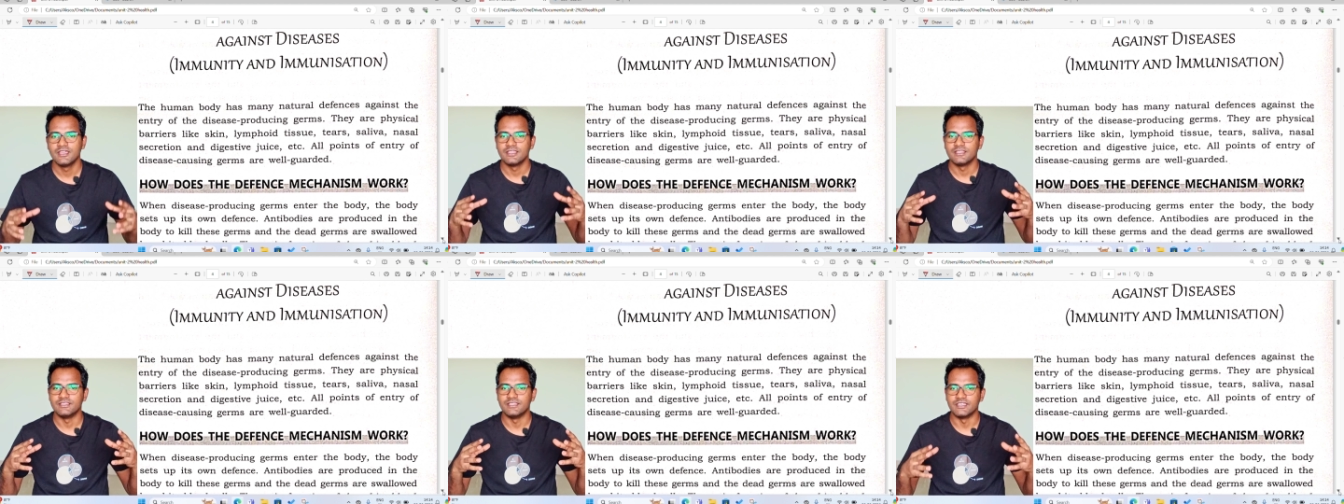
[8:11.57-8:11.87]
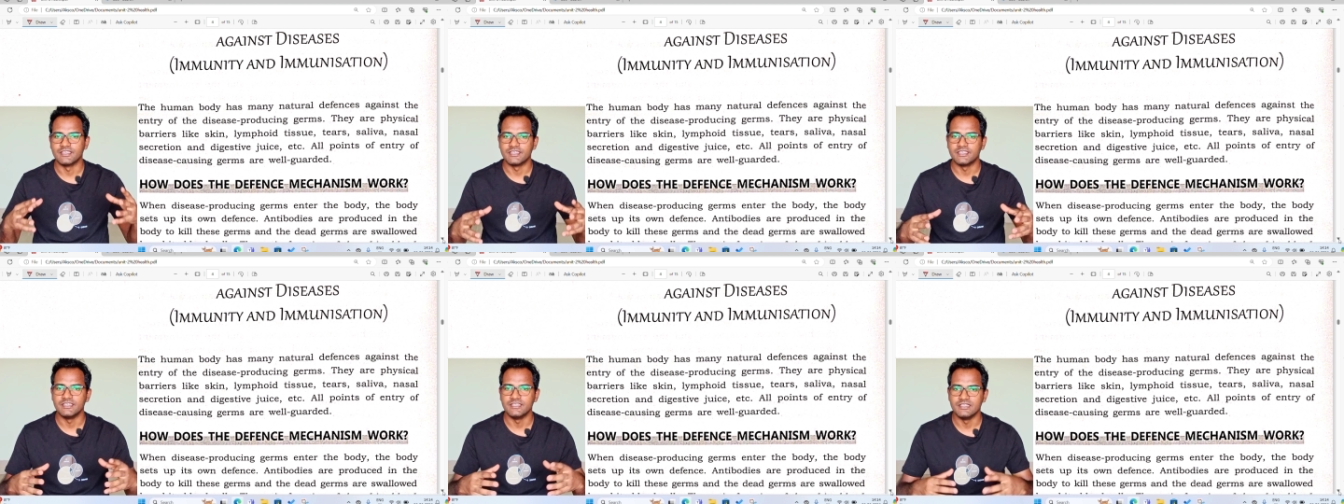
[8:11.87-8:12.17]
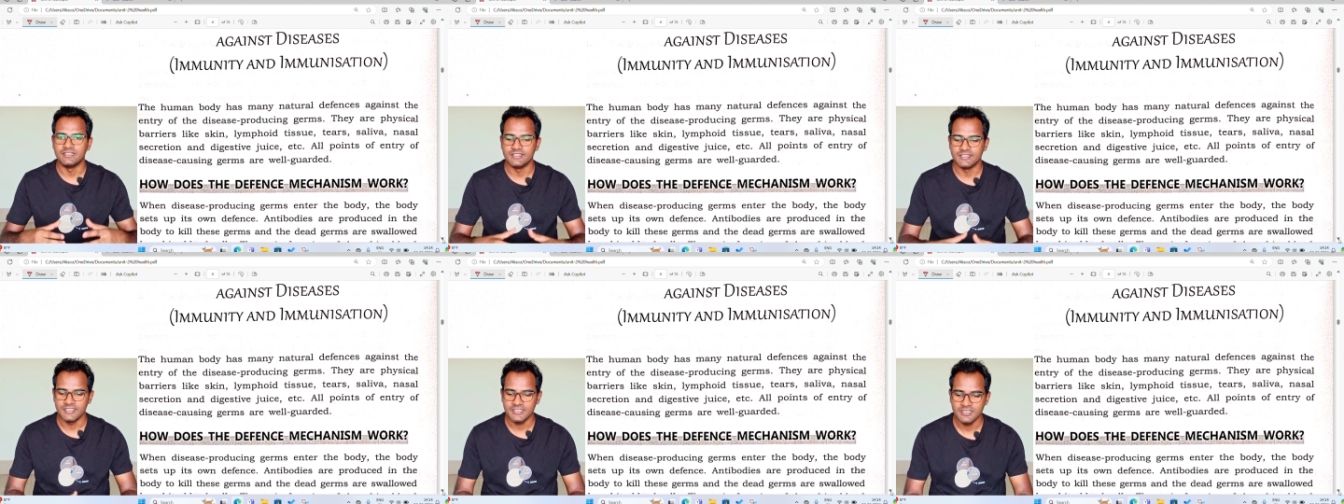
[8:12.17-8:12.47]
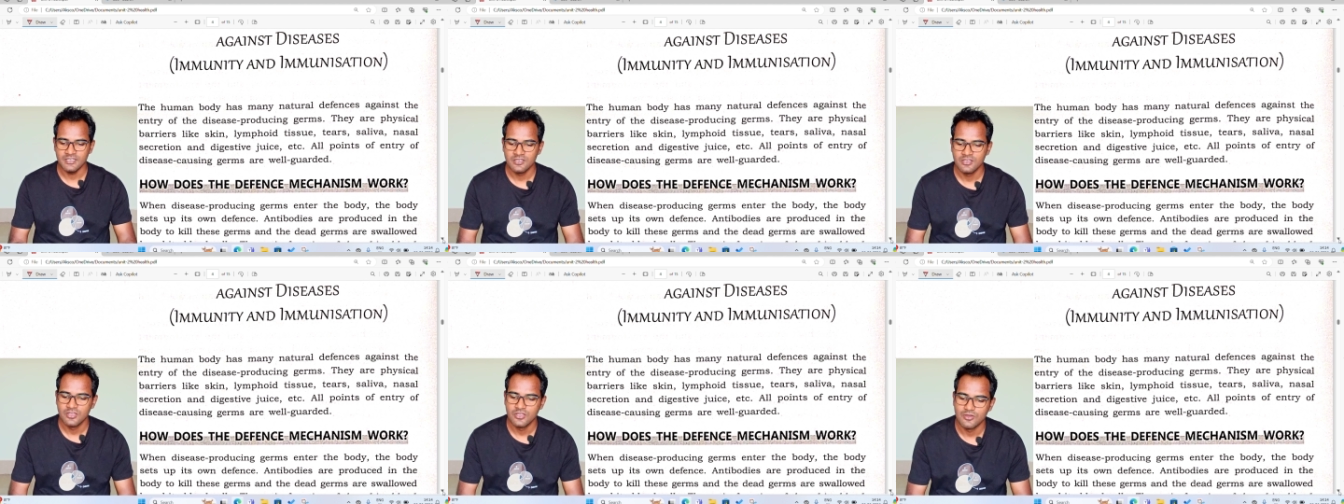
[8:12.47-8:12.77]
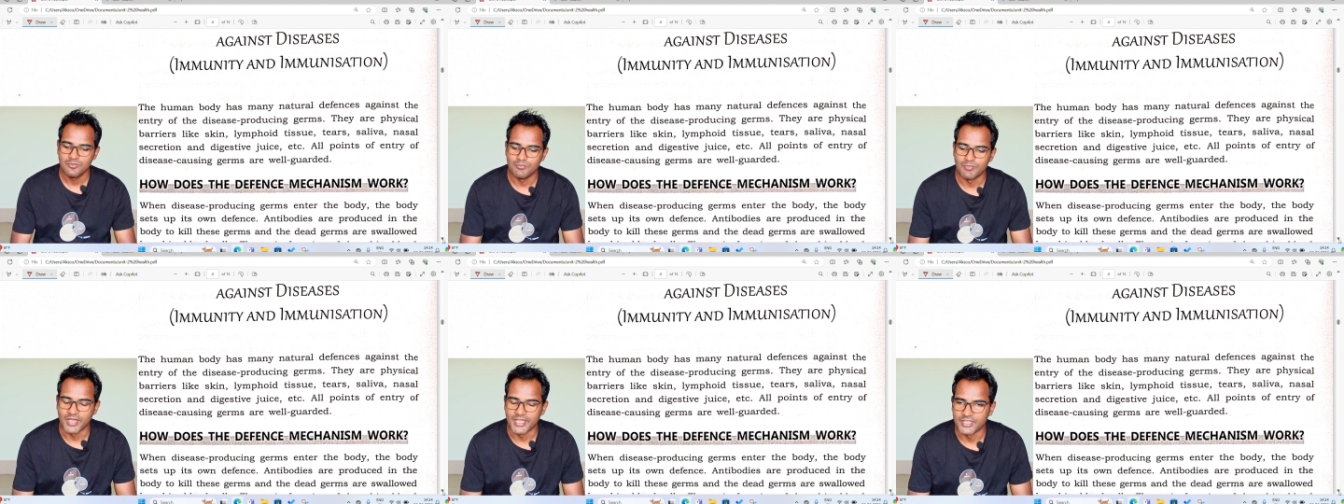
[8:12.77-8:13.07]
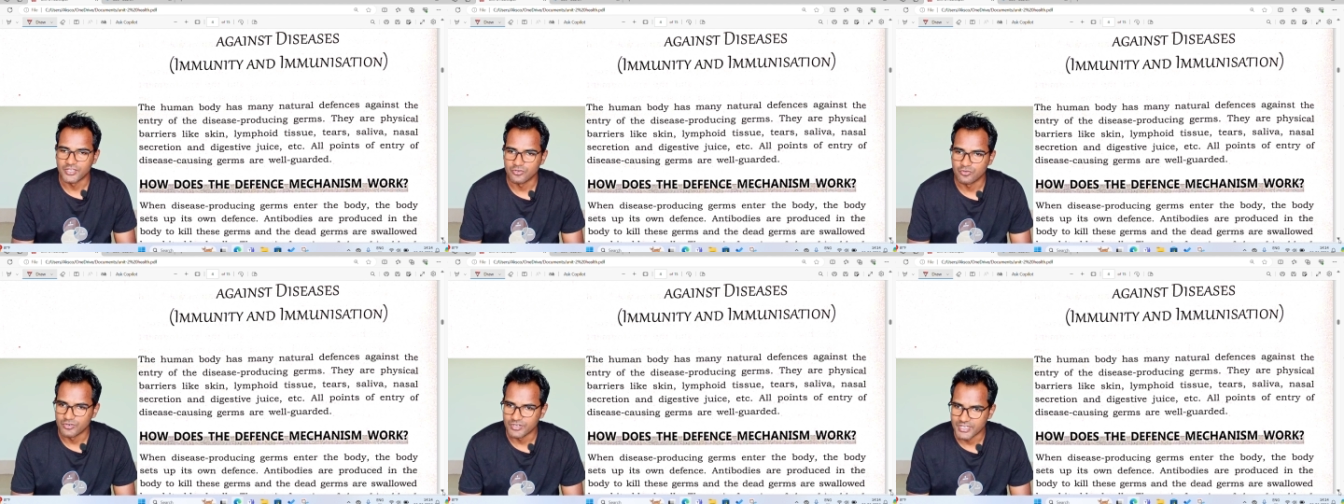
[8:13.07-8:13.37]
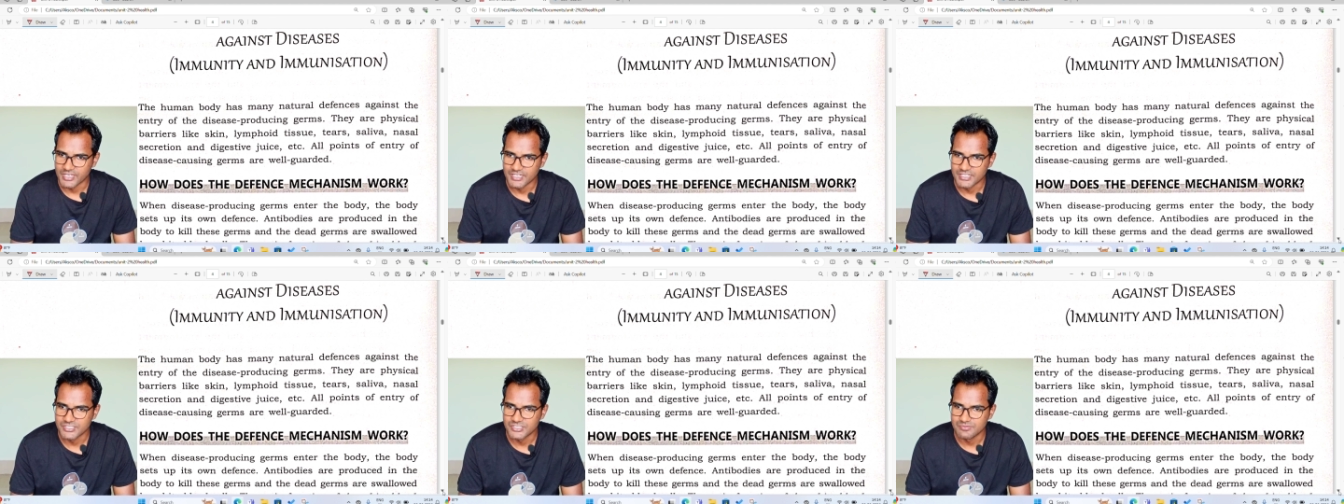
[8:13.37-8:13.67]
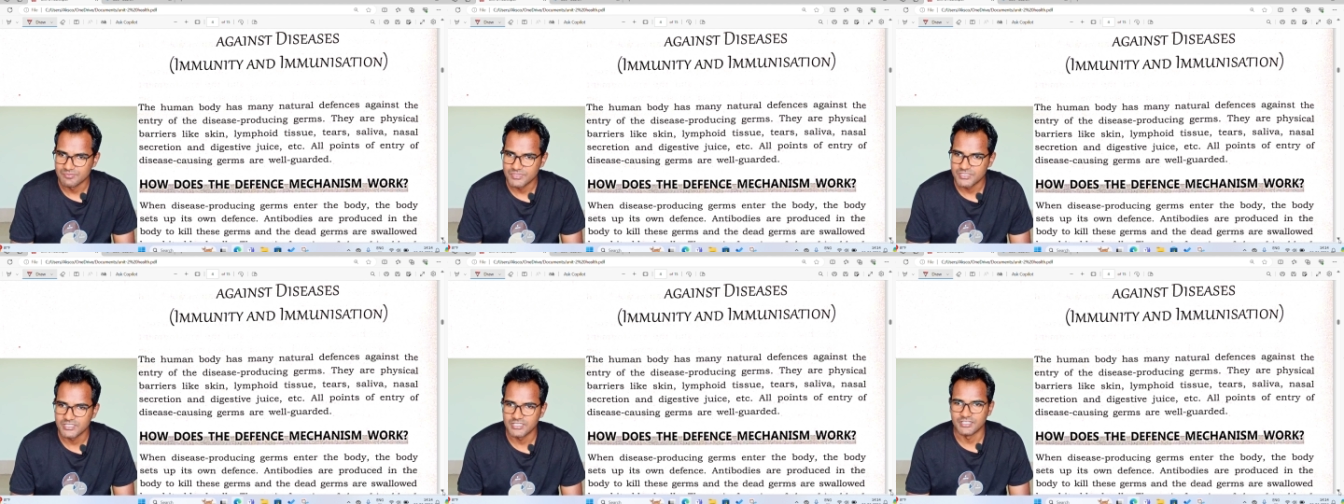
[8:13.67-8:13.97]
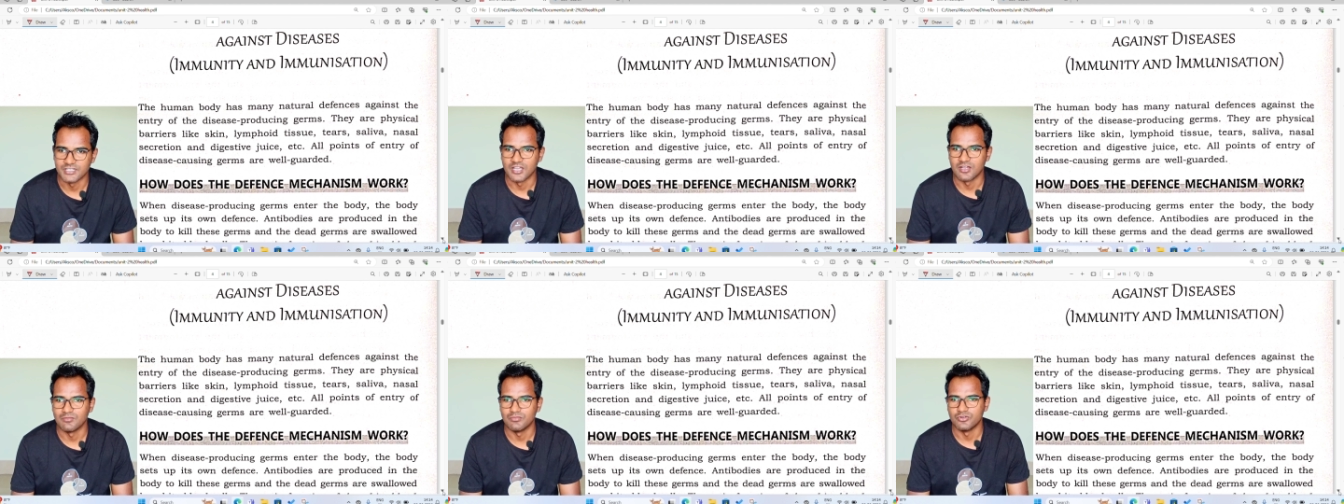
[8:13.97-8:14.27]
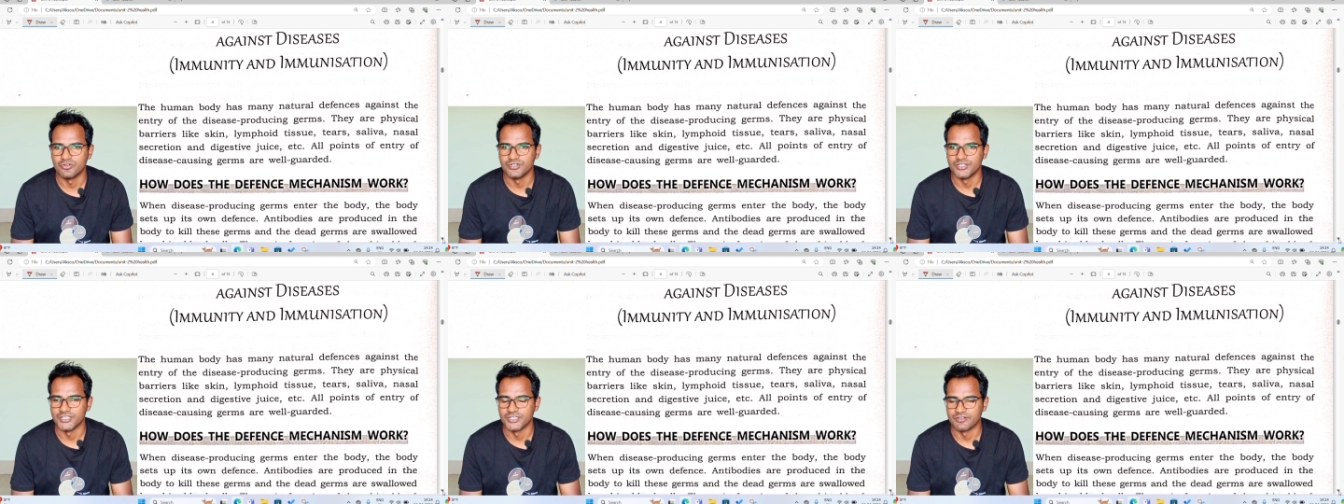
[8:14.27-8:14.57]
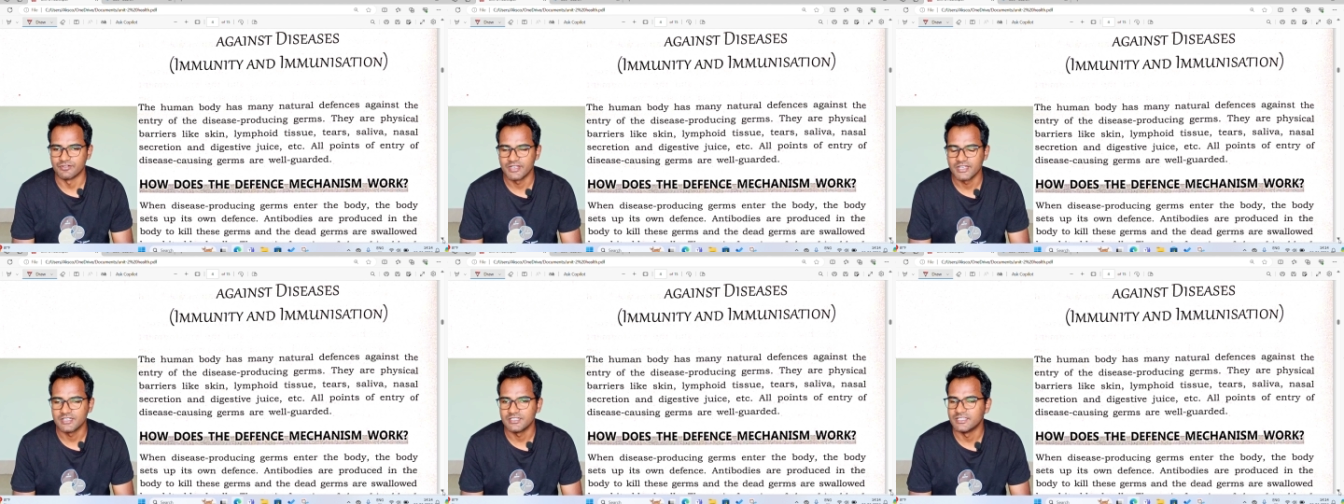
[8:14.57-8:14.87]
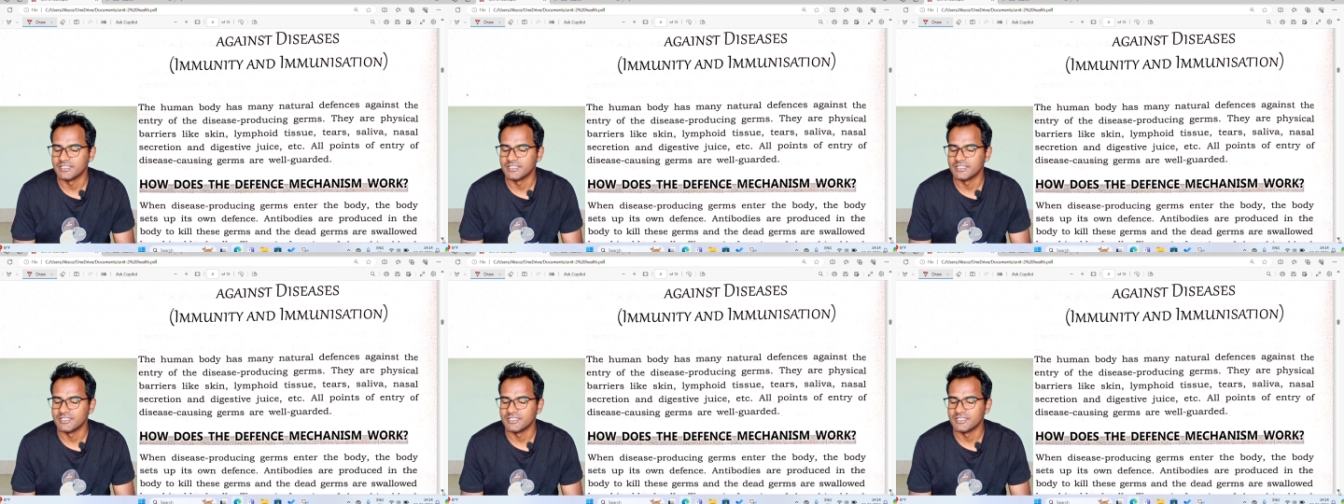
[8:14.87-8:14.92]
they kill the microorganisms in our body, right?